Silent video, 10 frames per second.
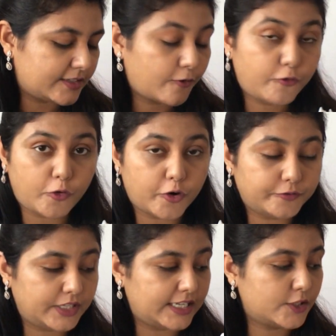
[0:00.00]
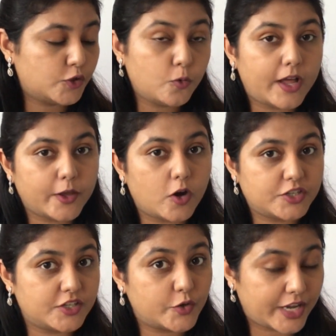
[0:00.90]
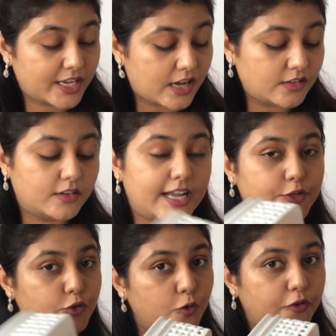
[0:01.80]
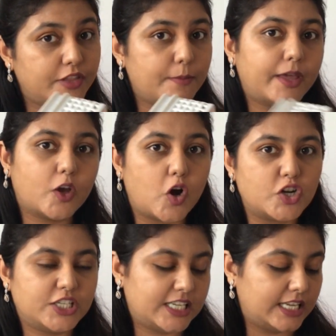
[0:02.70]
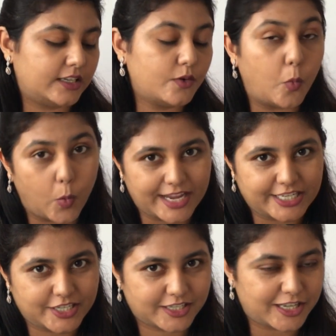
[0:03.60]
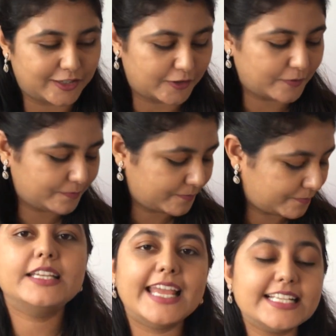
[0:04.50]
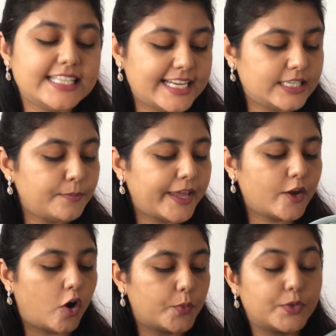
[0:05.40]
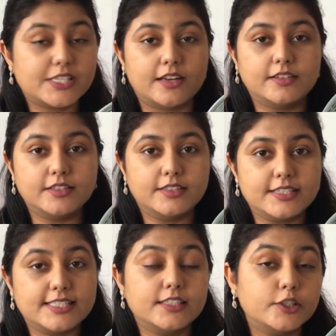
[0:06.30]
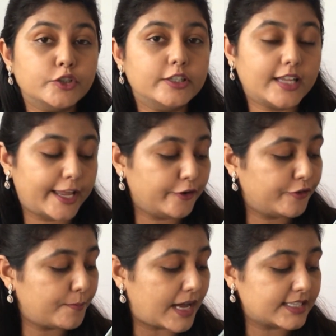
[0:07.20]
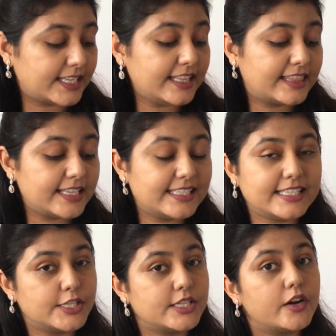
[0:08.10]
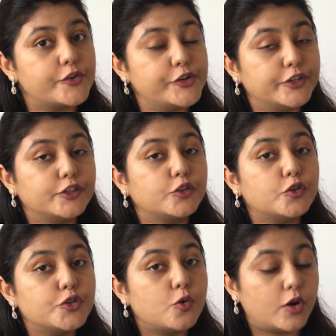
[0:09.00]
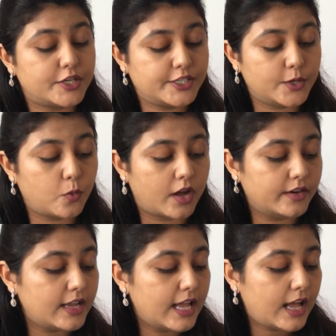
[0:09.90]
Four of these. Two I got in gray color and two of them I got in white color. The next item I got was another this circular kind of a basket. This is a real good quality one.